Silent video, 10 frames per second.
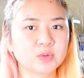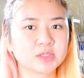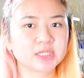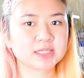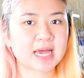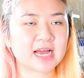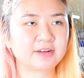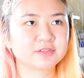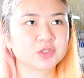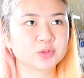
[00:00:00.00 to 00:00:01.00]
We just
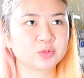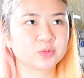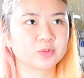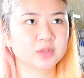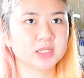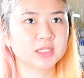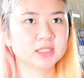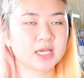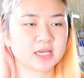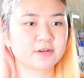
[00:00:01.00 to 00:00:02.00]
have
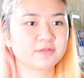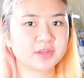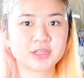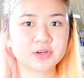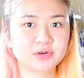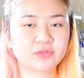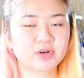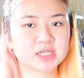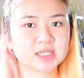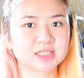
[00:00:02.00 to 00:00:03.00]
to take a video of
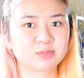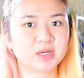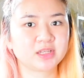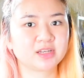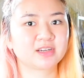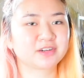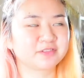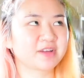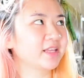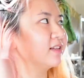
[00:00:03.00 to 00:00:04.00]
us explaining our
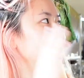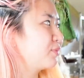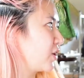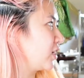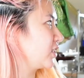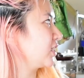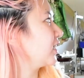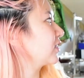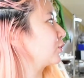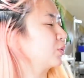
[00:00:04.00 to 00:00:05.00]
final
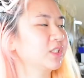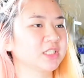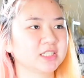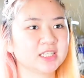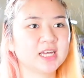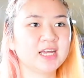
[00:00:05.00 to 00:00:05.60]
project, which